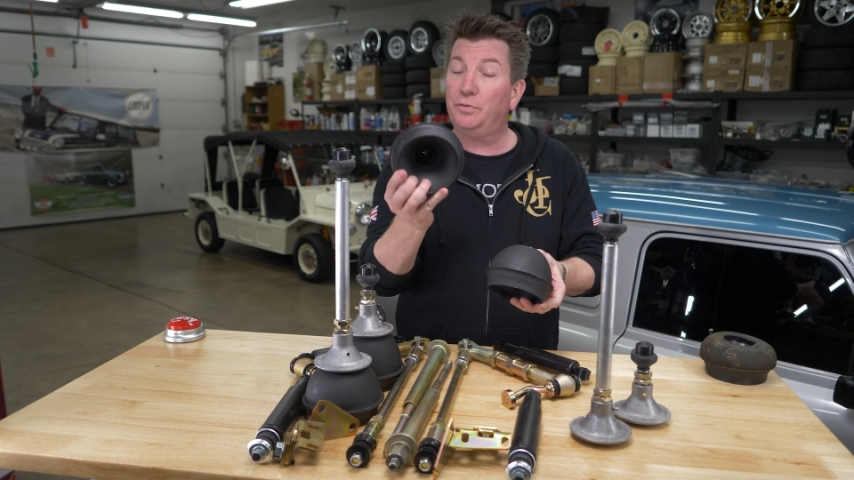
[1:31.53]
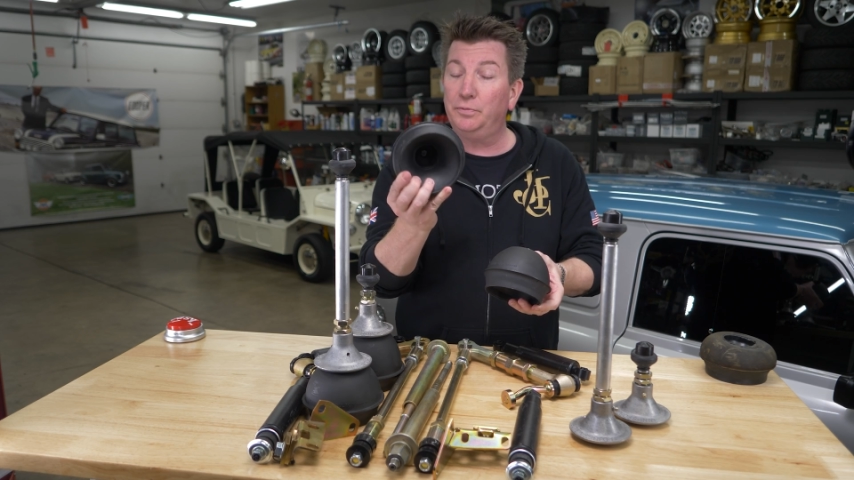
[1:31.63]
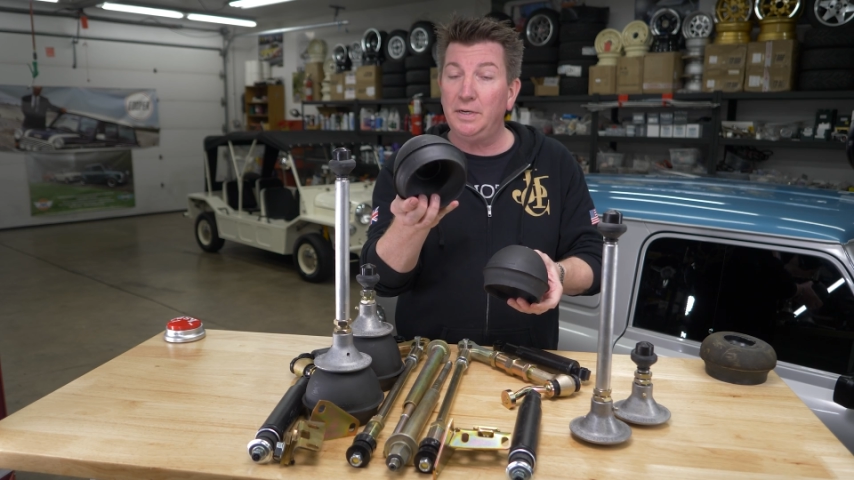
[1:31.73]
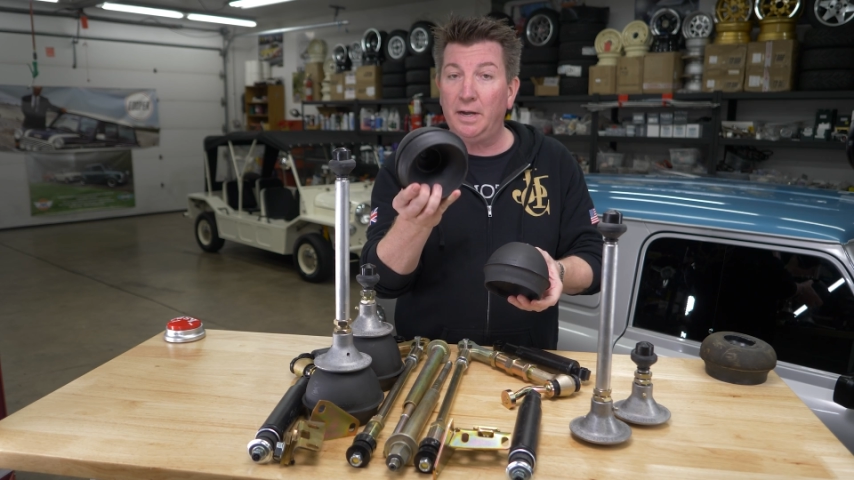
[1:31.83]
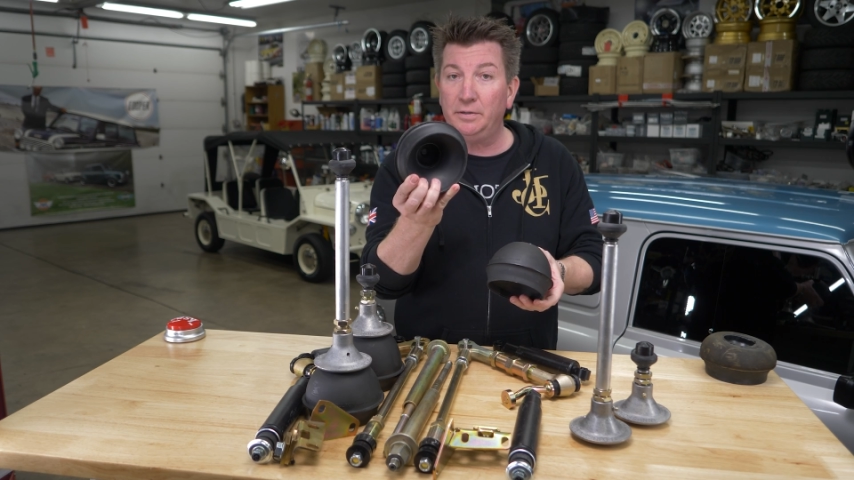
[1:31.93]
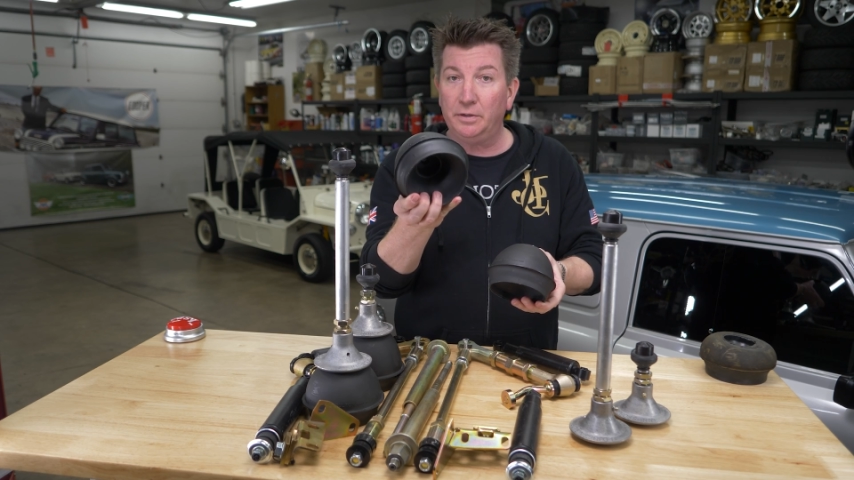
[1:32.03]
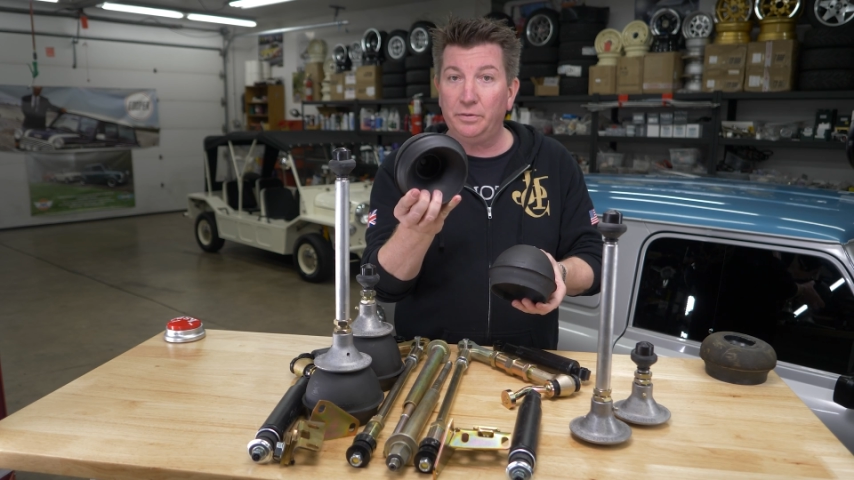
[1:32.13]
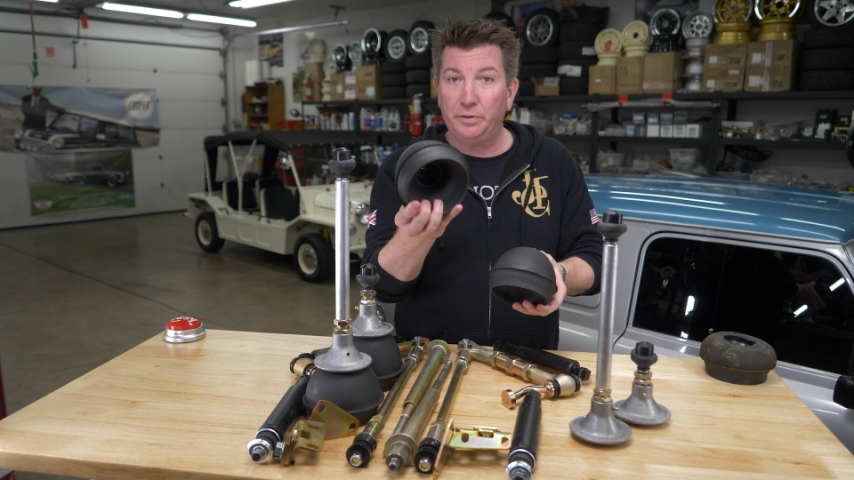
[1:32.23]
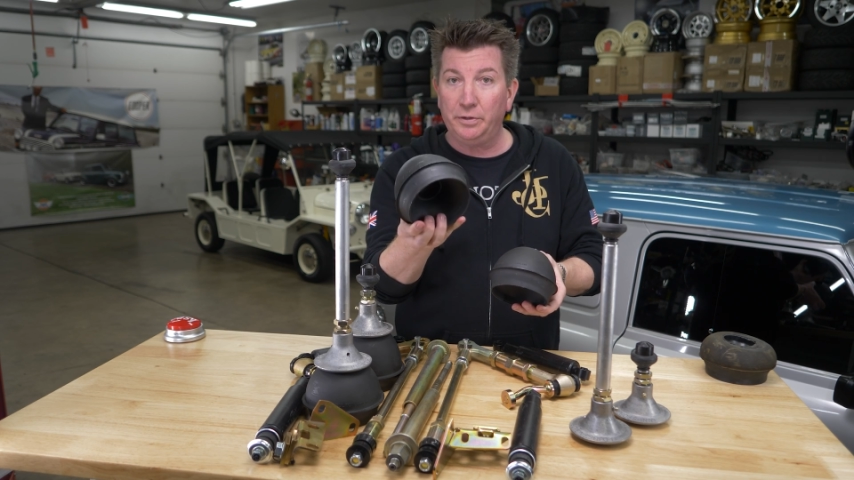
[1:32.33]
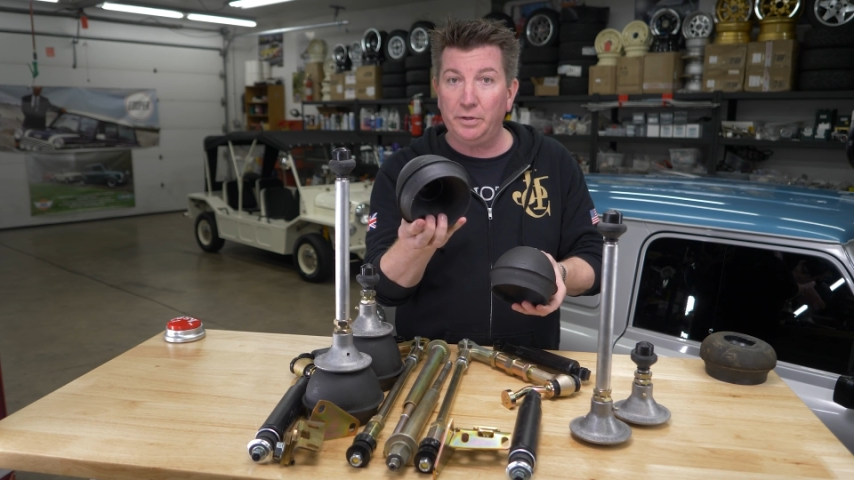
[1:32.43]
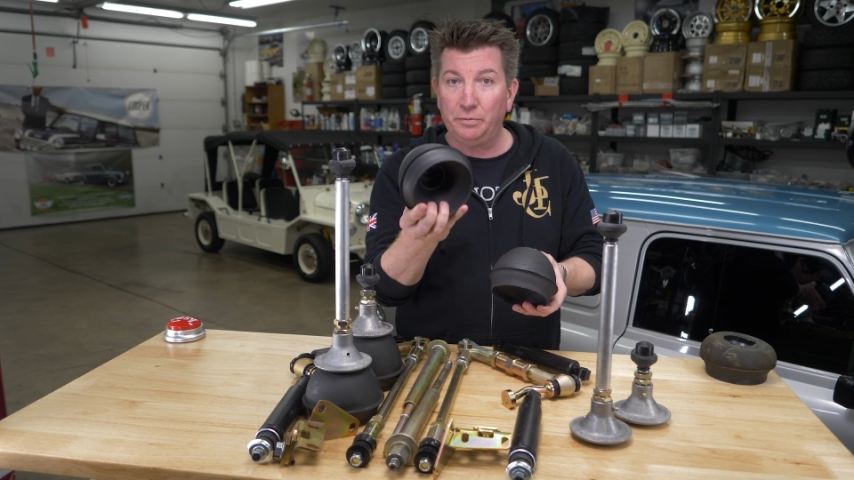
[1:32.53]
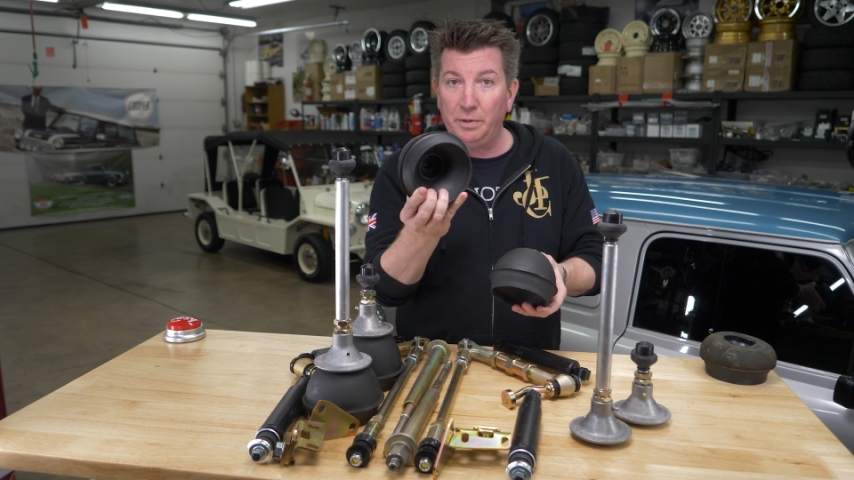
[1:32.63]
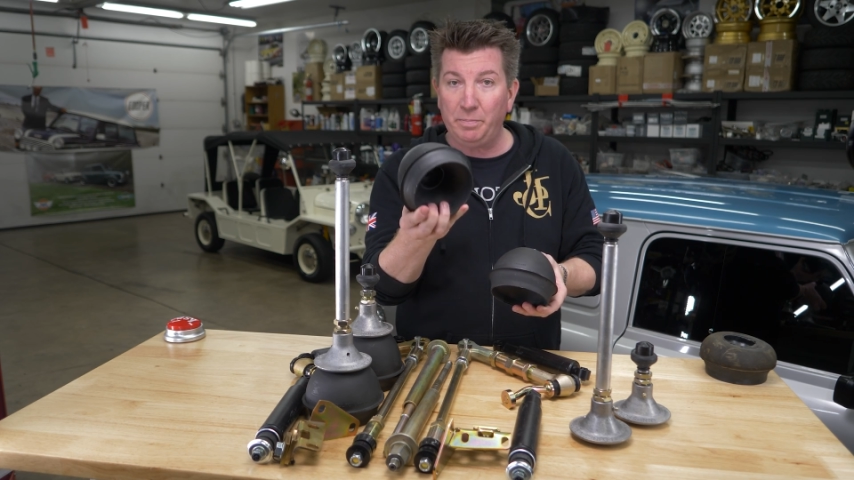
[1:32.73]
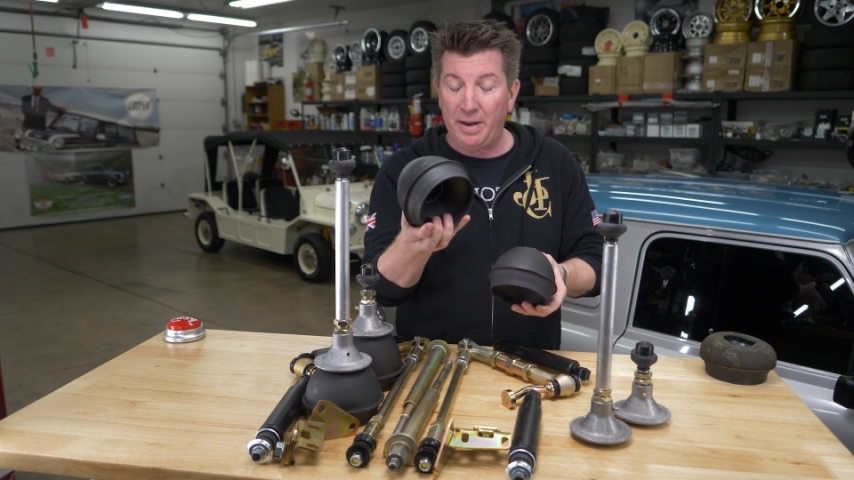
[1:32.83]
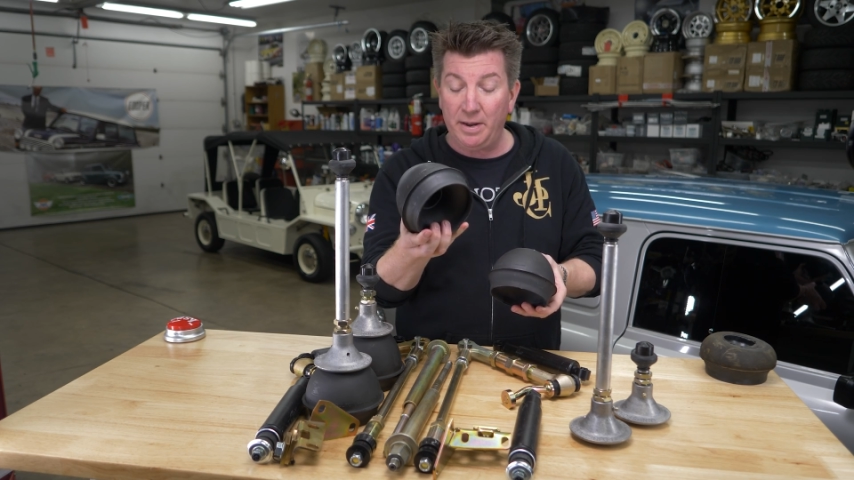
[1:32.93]

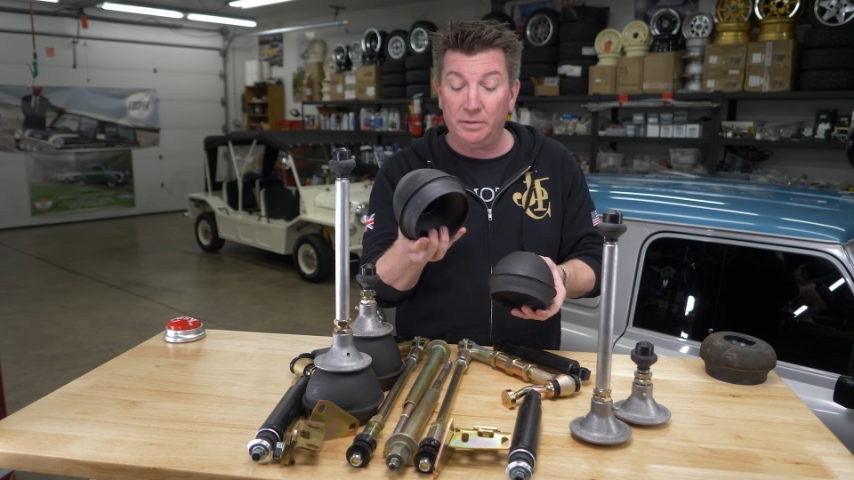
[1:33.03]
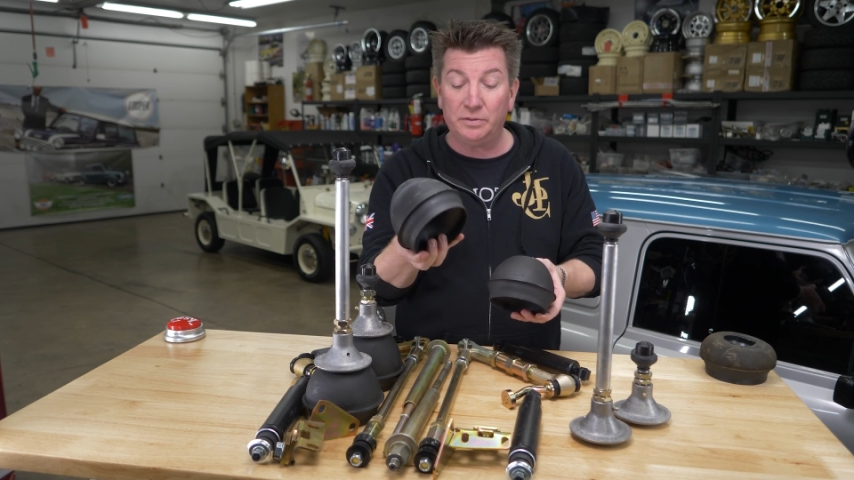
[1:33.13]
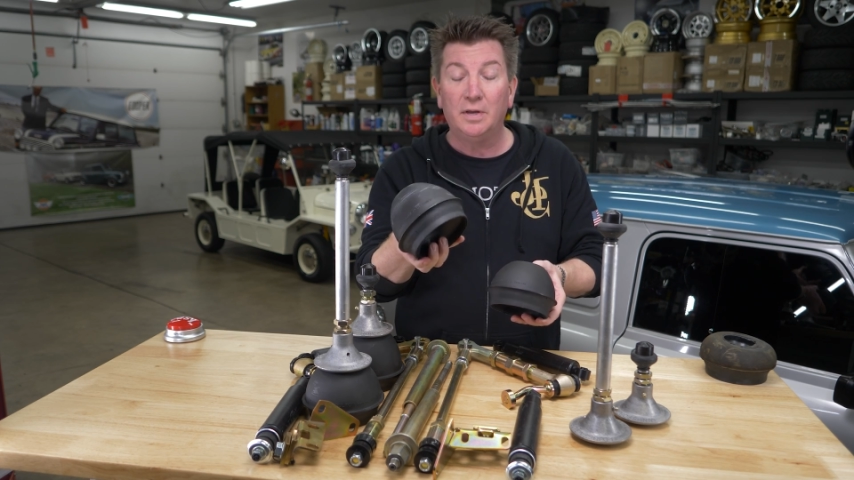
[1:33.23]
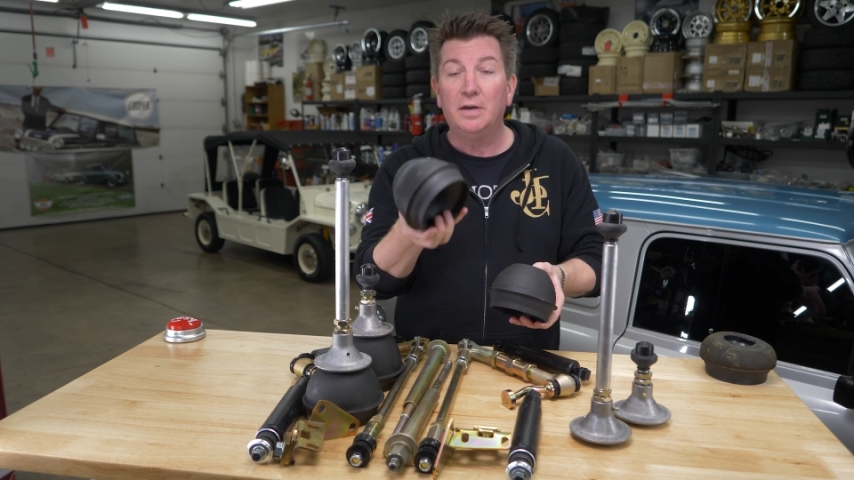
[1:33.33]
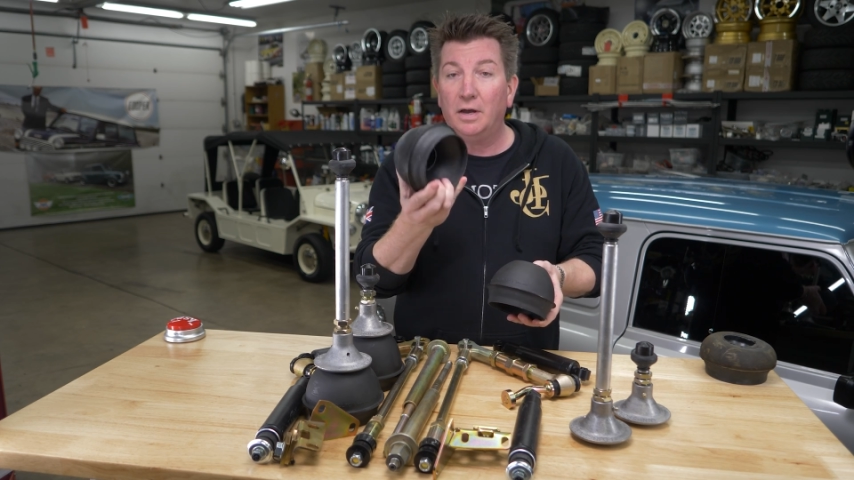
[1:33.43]
333 pounds